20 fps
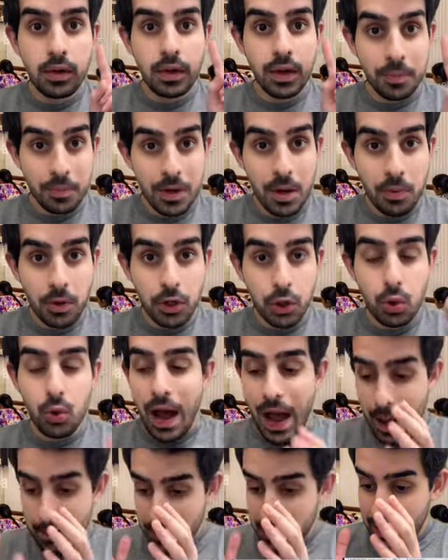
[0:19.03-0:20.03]
Tip number two,
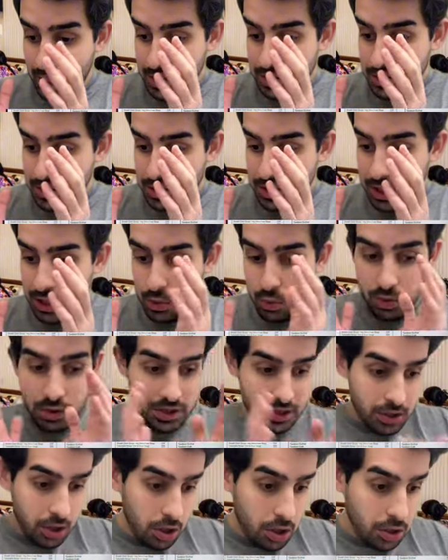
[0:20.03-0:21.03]
appetizers
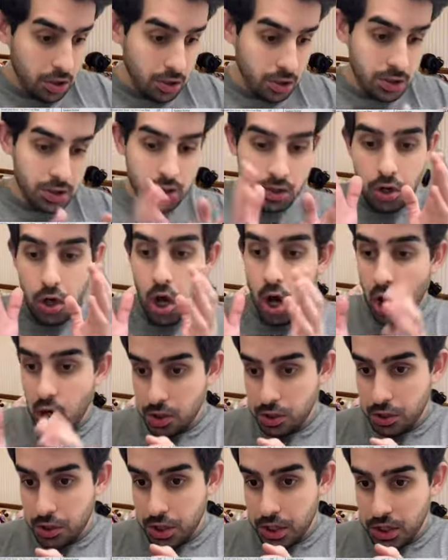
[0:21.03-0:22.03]
equals starters,
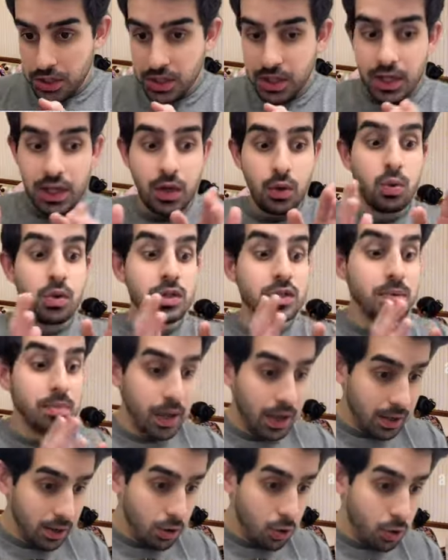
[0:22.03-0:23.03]
entrees equals
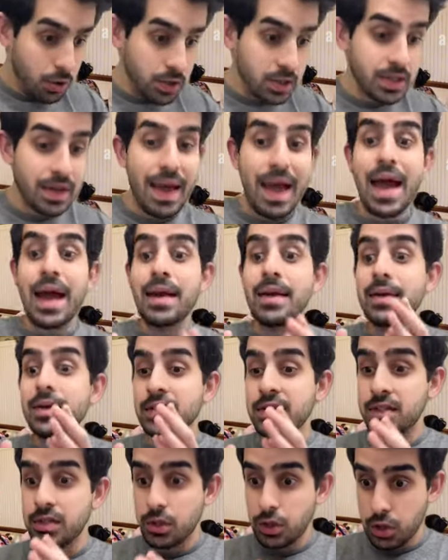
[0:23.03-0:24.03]
main course, and
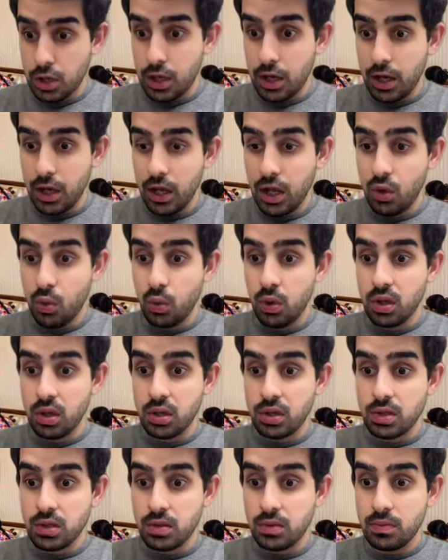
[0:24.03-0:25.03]
dessert
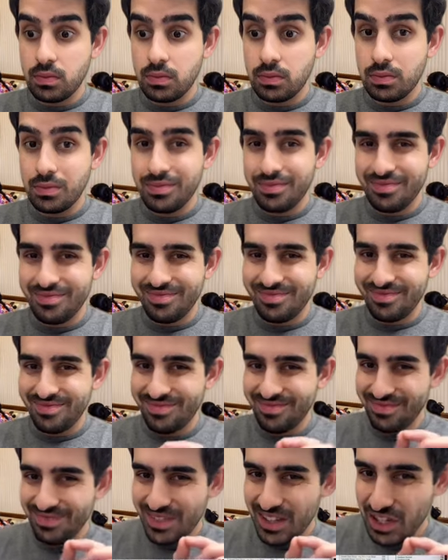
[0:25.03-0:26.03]
equals
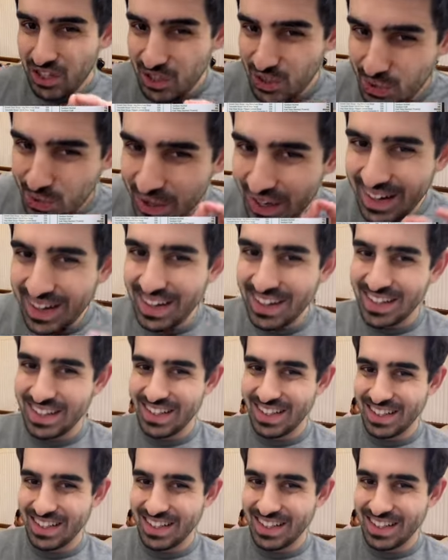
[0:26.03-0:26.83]
sweet dish.